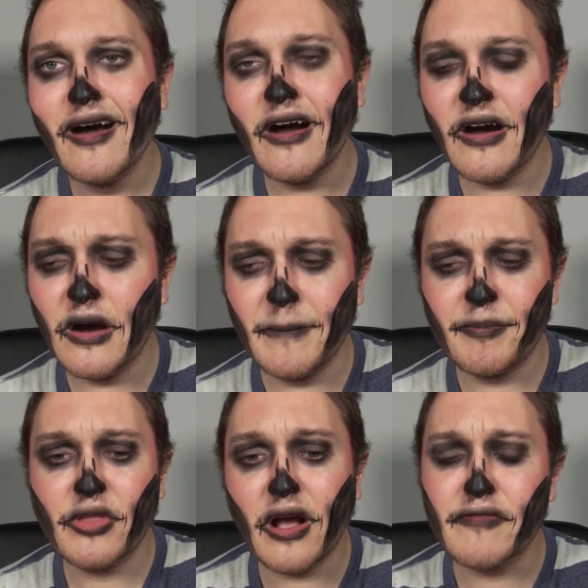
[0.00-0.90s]

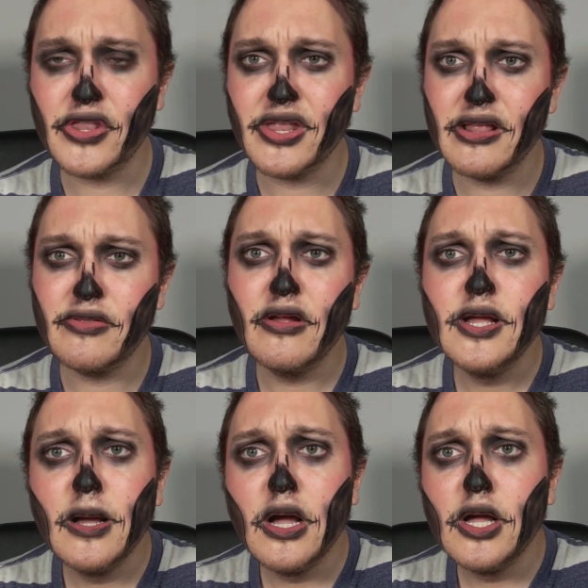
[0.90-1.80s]
Obviously,
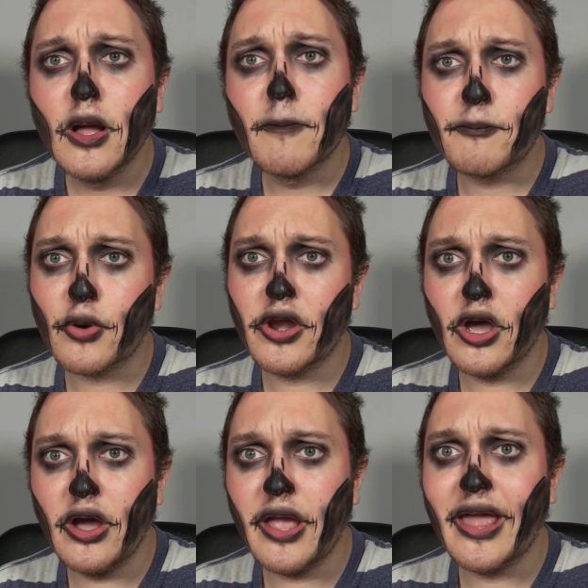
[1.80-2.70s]

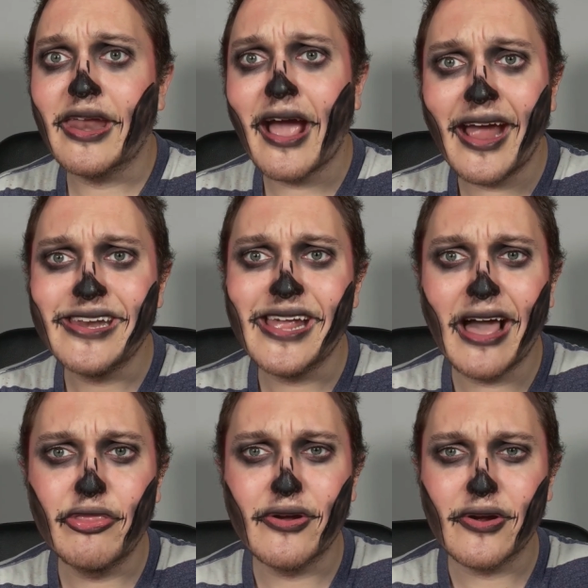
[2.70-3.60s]
Britta and Heidi
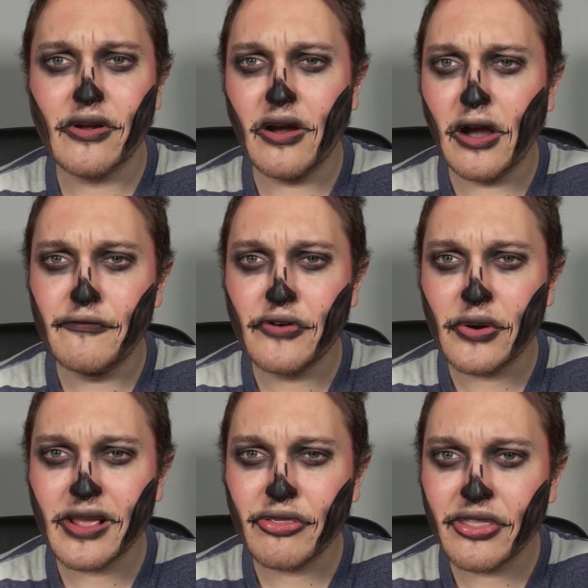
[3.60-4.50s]
had their
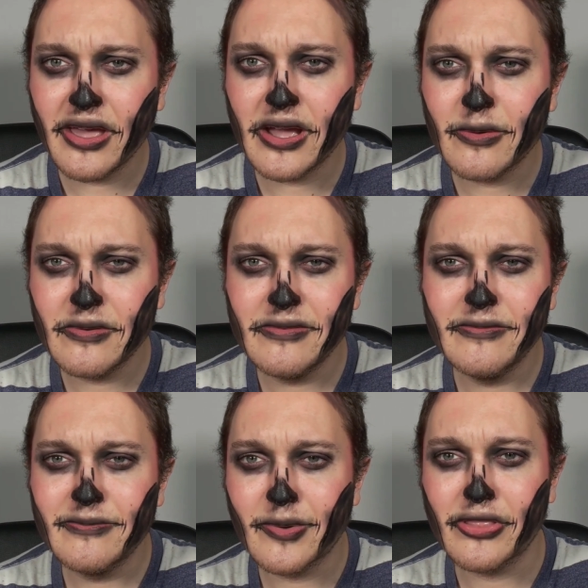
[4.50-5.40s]
voting thing,
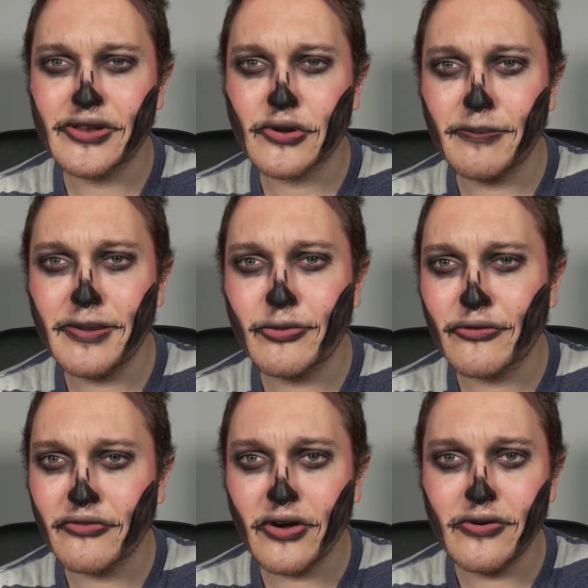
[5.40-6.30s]
where they told people to
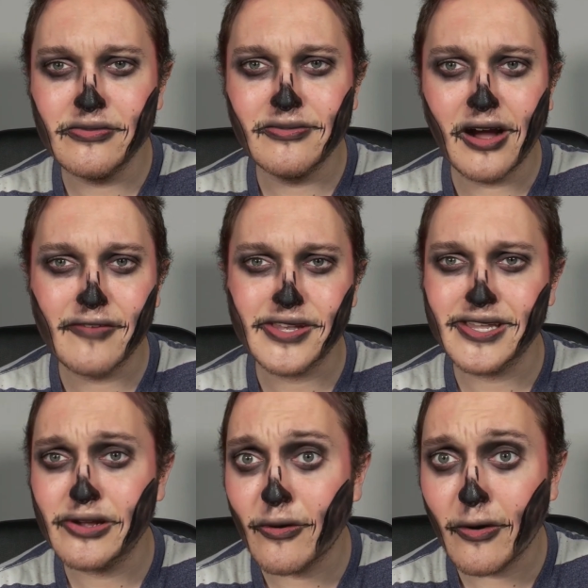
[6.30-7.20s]
vote. Obviously,
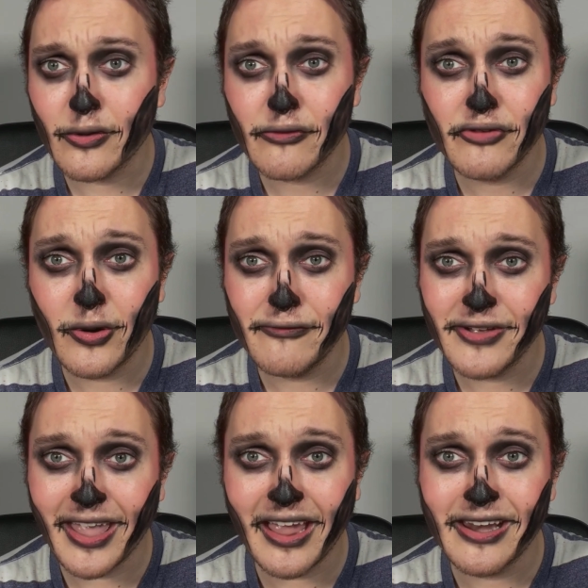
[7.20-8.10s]
go out and vote if you
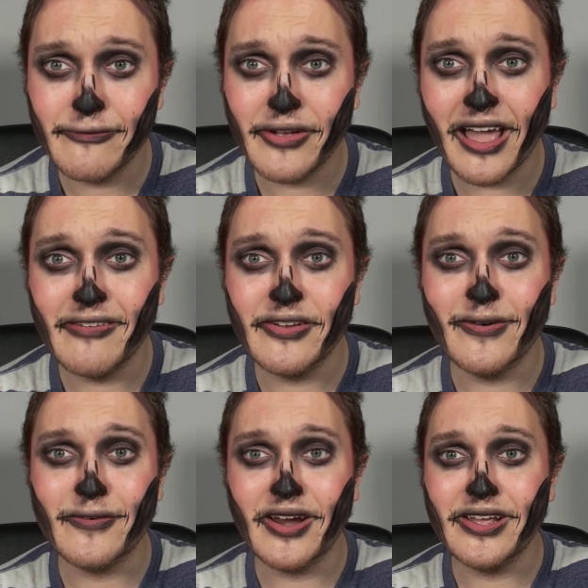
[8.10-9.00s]
can. If you haven't
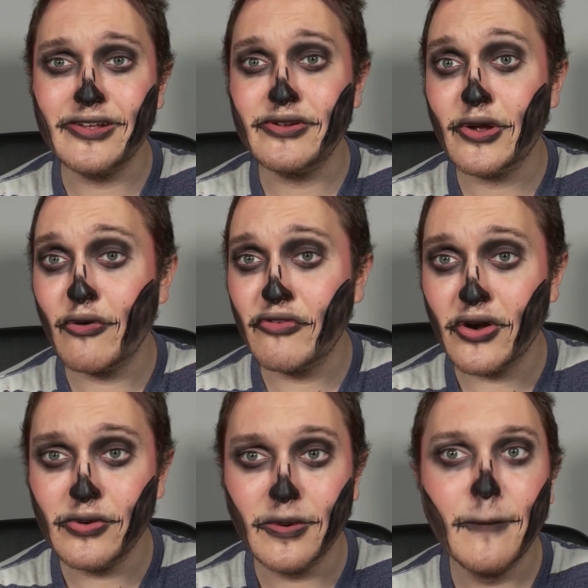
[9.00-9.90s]
already, go
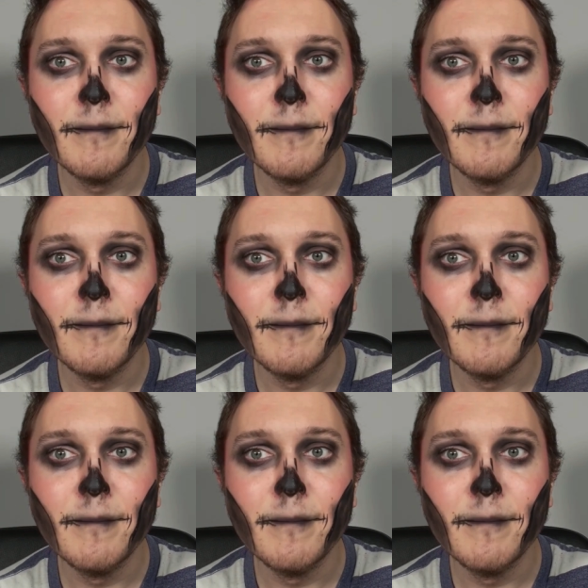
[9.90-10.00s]
vote.